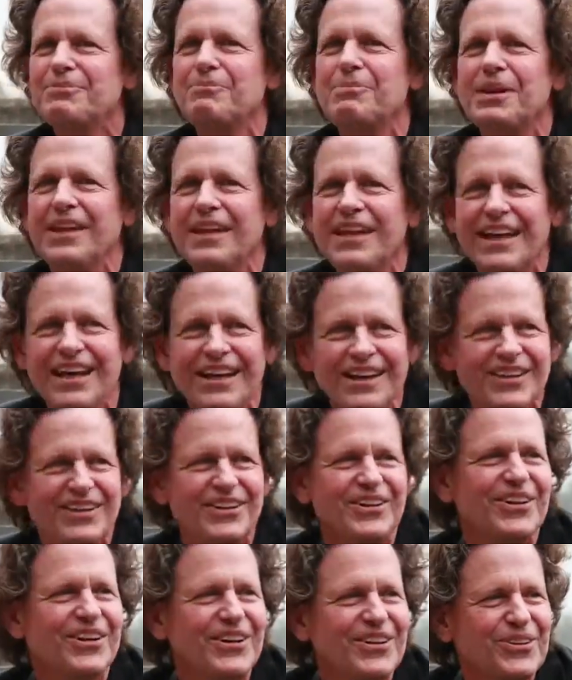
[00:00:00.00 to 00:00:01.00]
plod
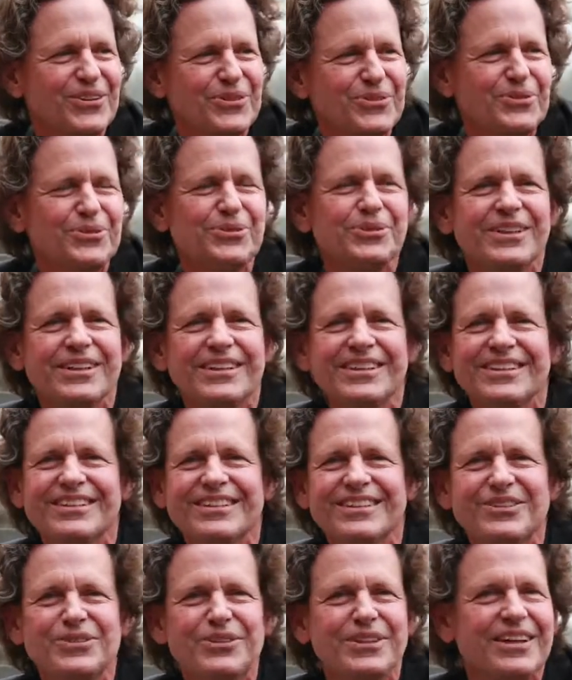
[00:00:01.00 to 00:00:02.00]
along through
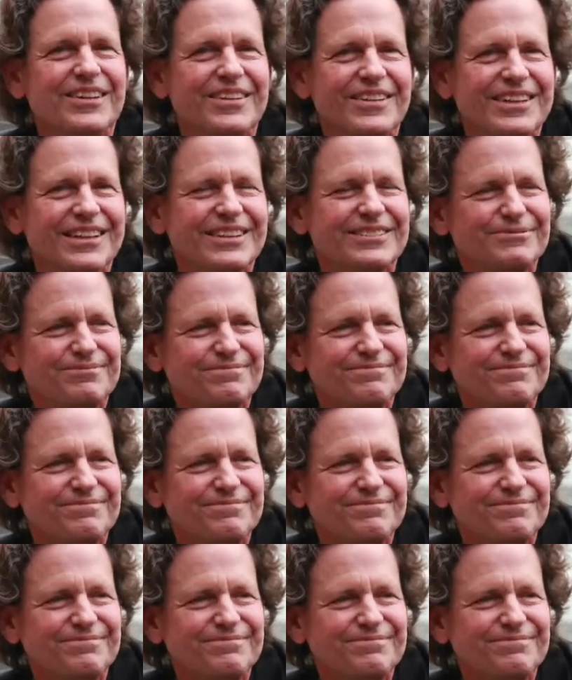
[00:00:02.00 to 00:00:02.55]
doing our thing.